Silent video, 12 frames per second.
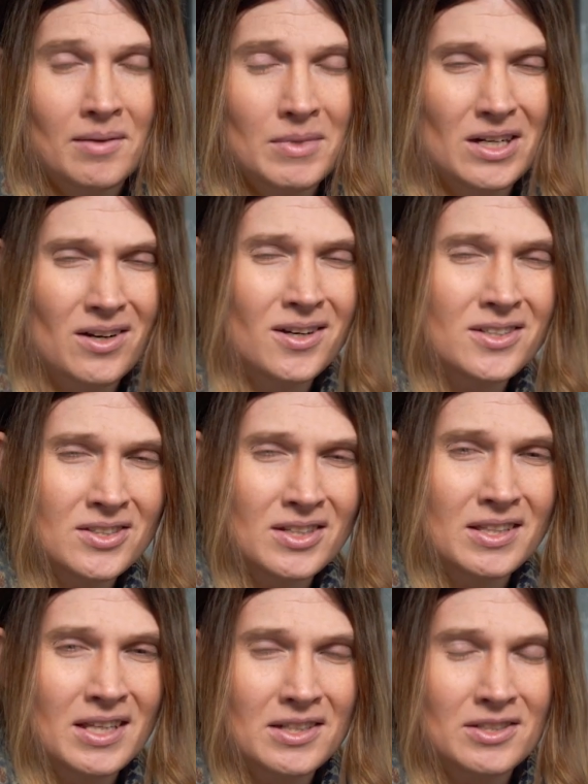I mean,
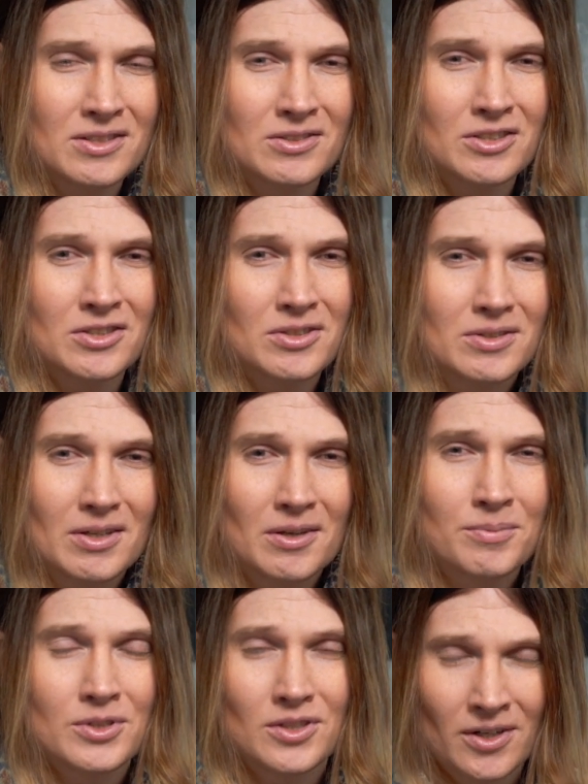honestly, that's just
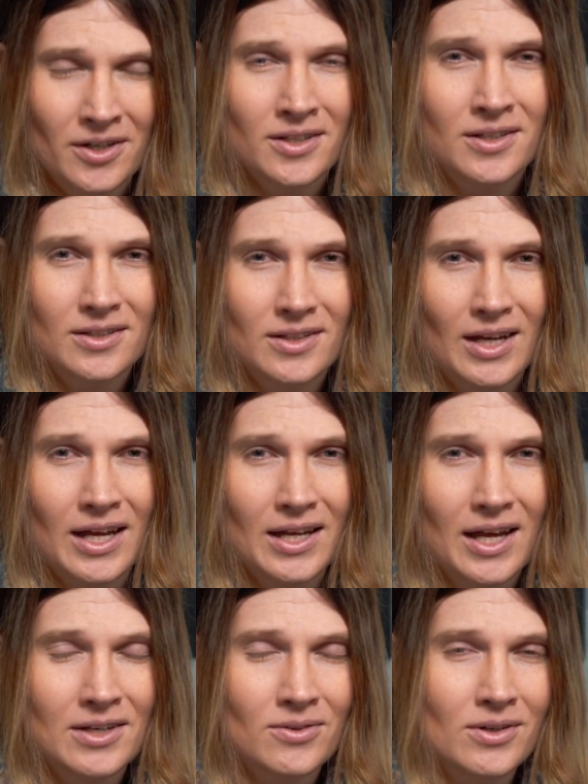absurd.
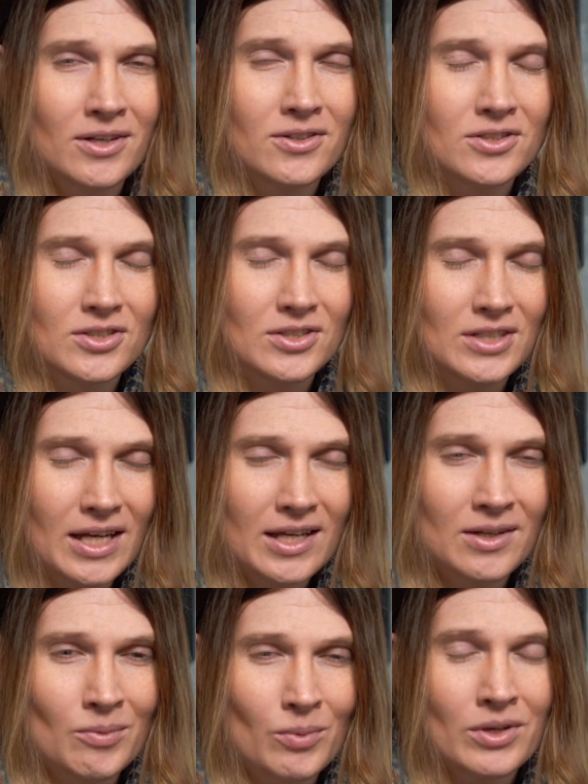I don't
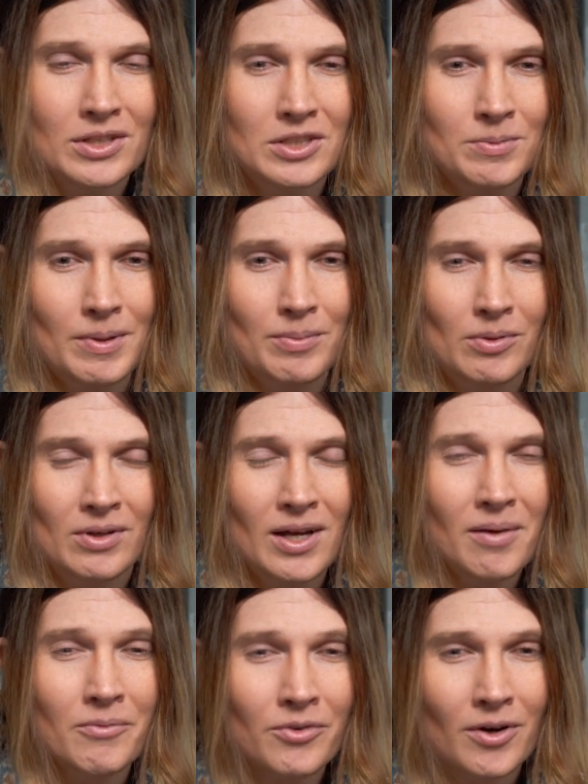understand where these people
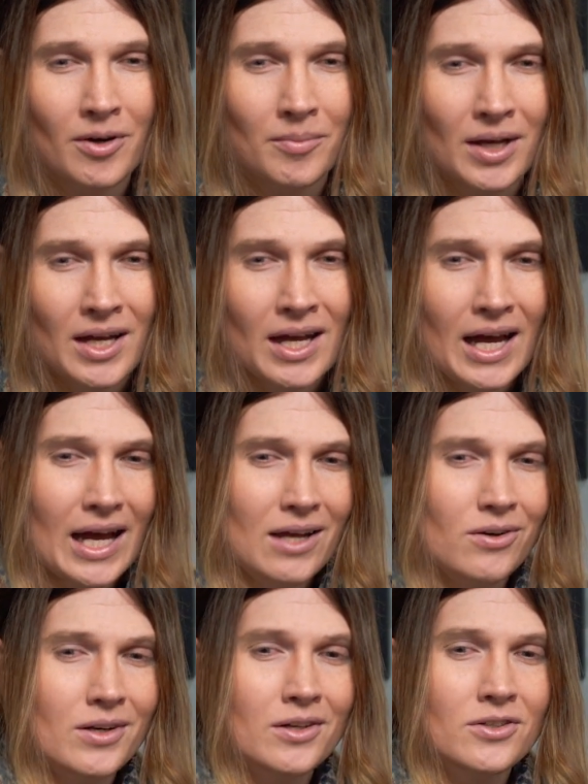come from. I
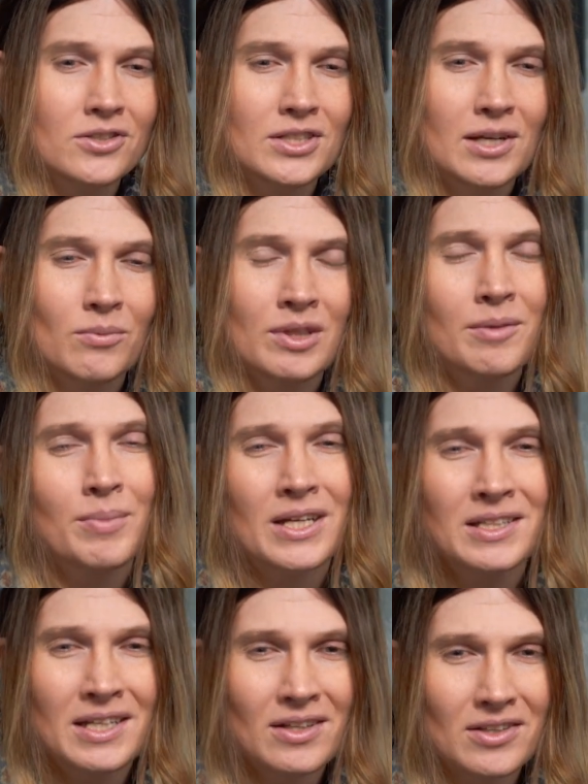don't understand what the
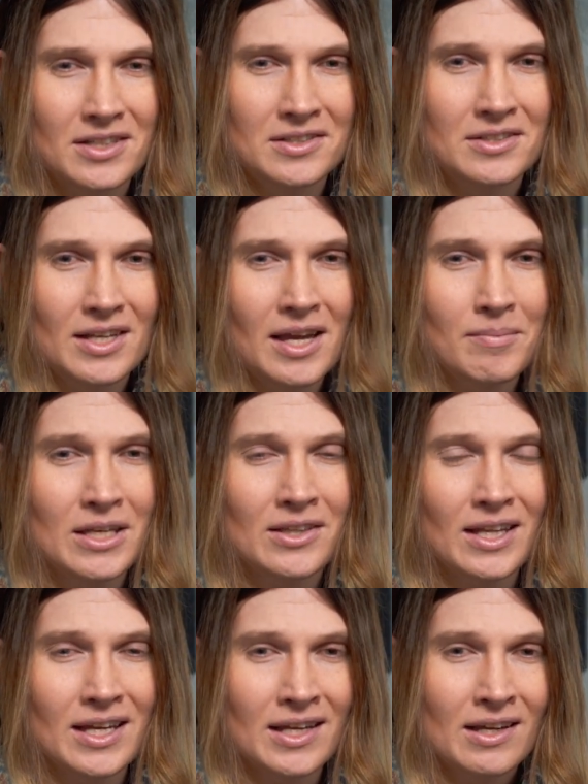big deal is. I
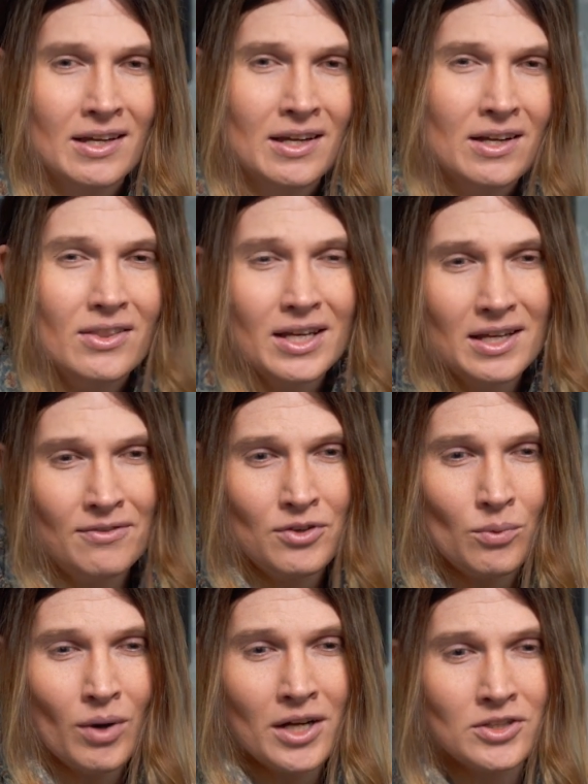mean, like
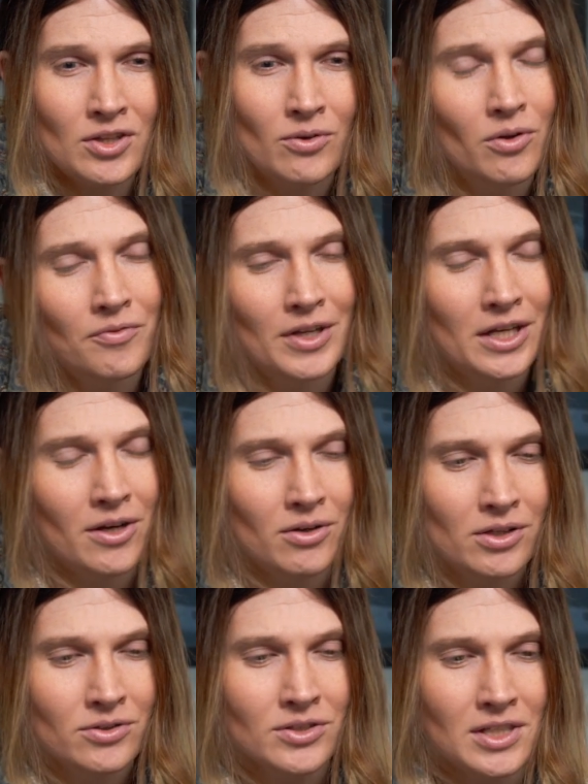if you watch the whole video,
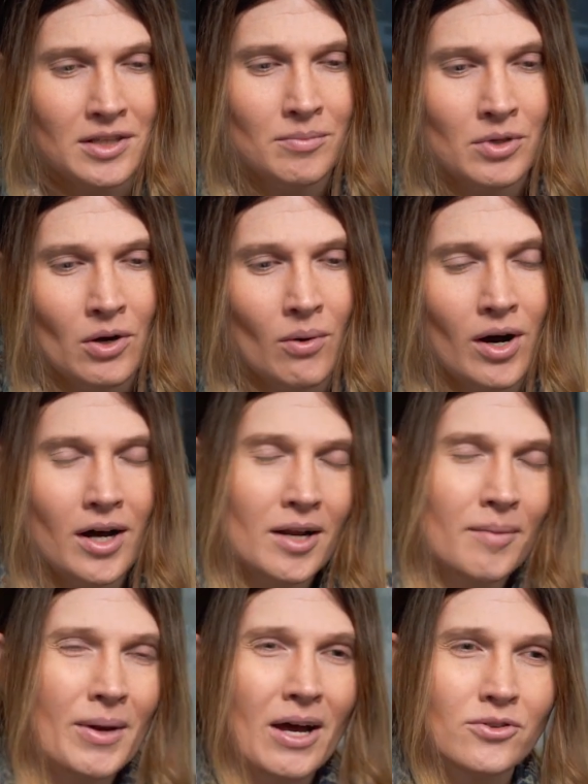you'll see them go
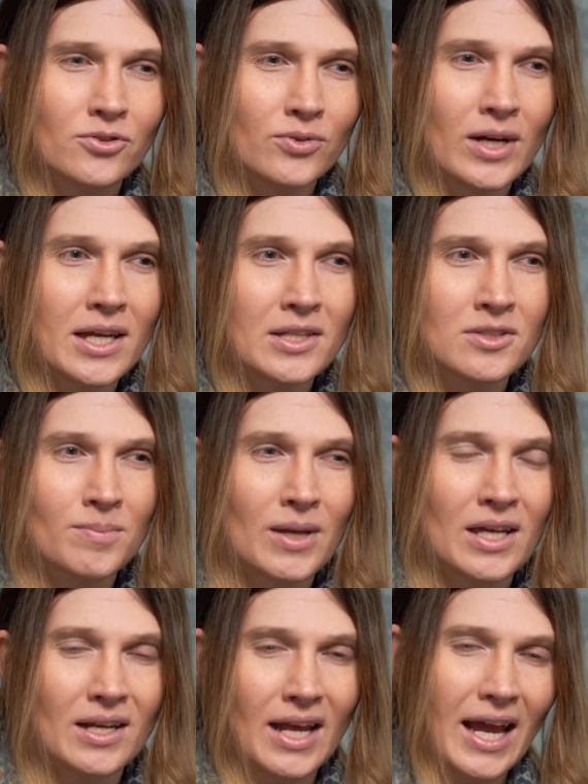on about trans
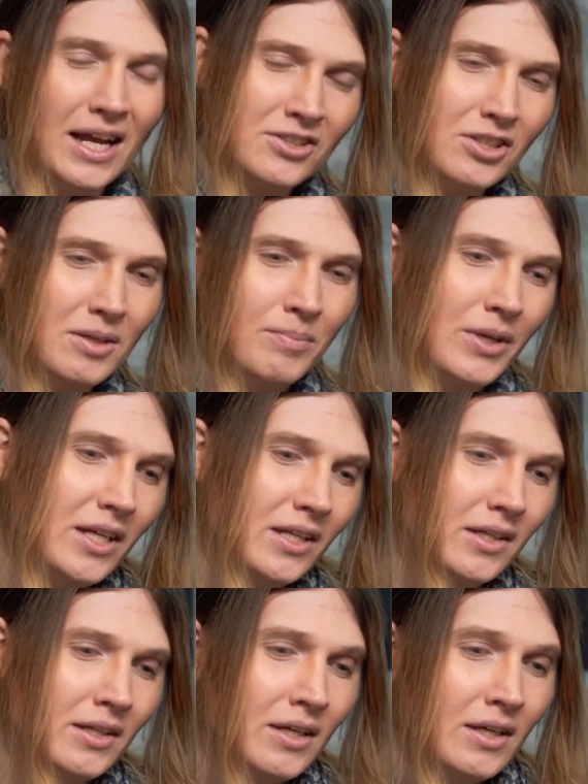men actually
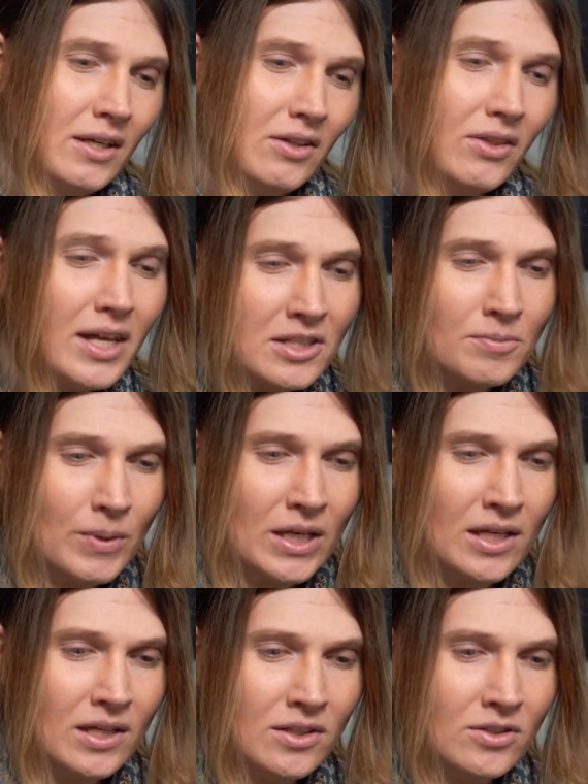being
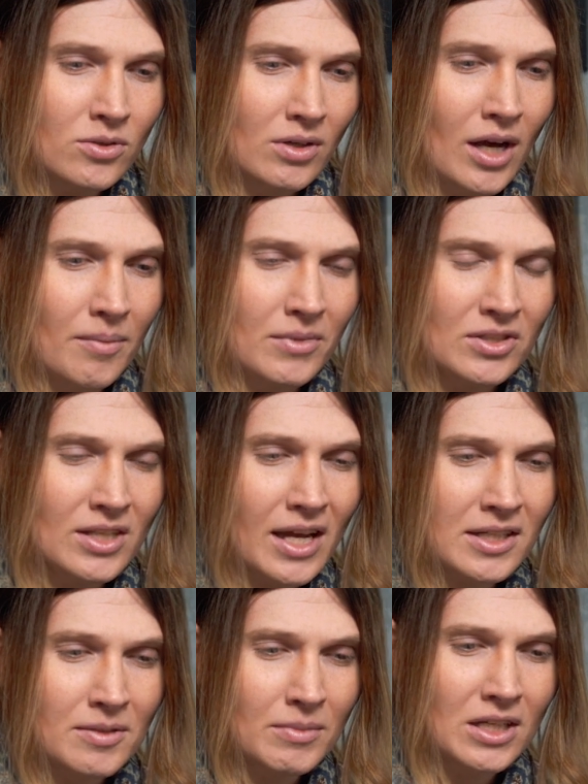lesbians who got
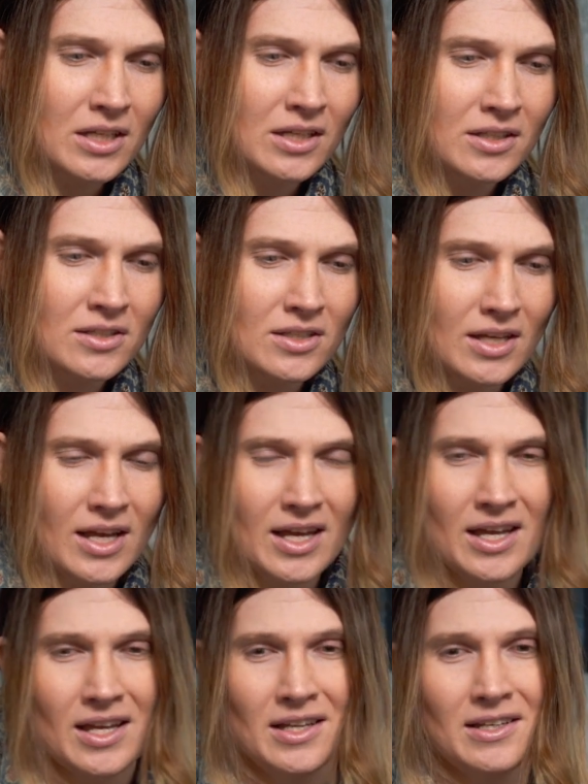mastectomies,
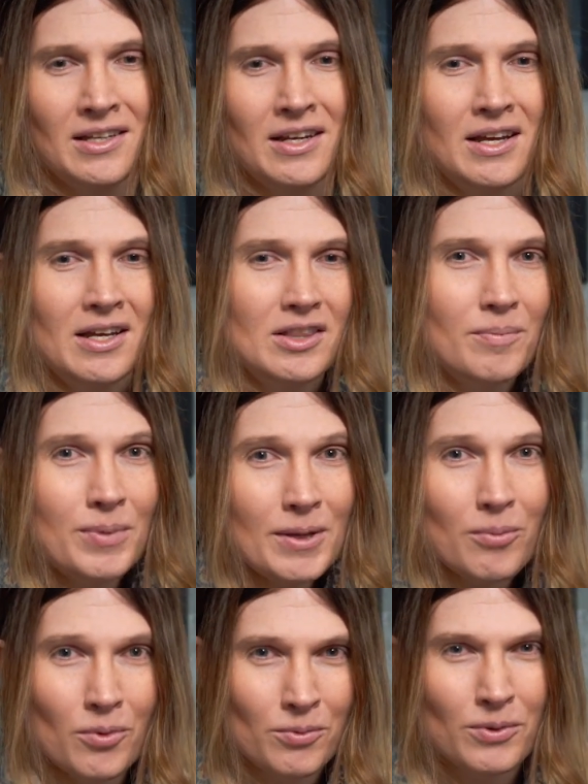and the
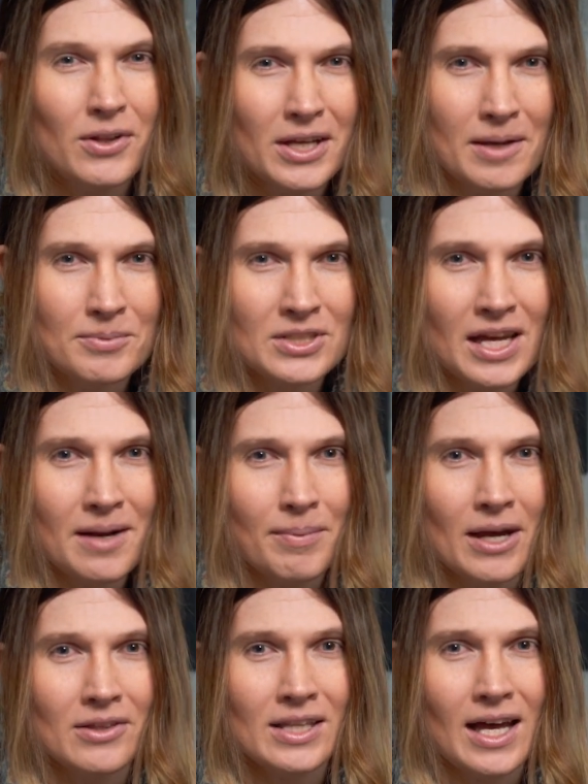people were really upset
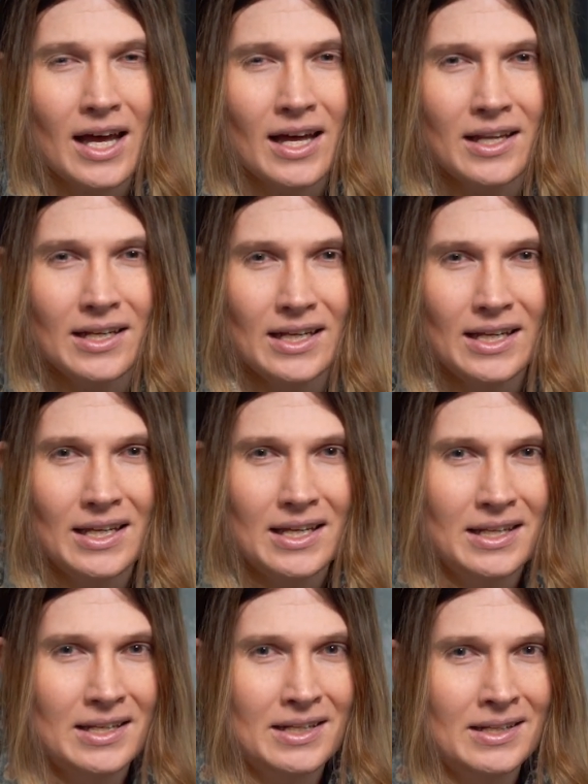about that.
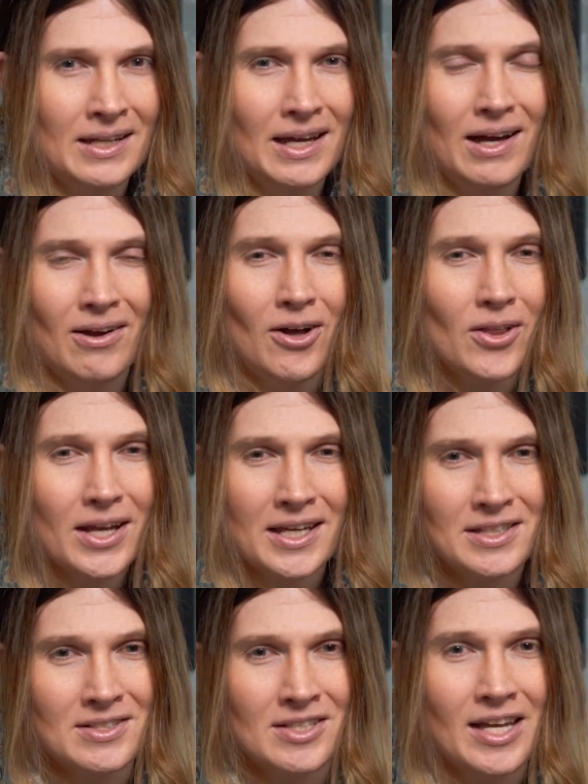And all I
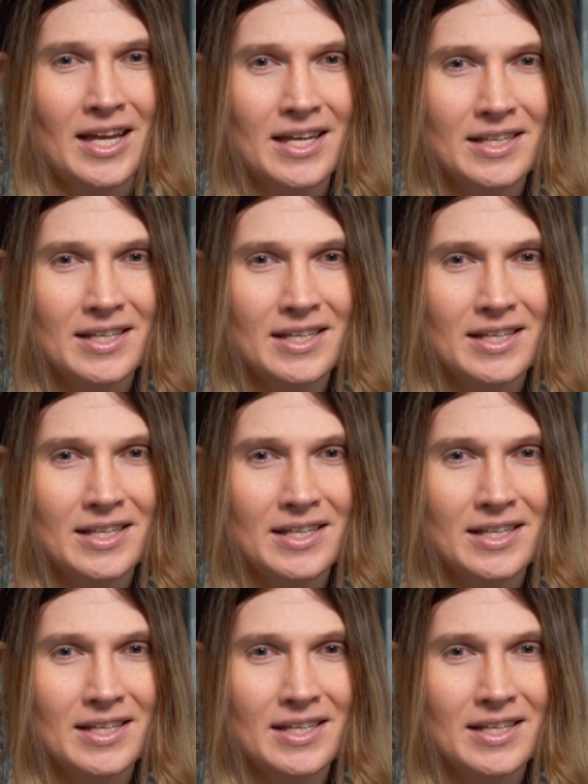can say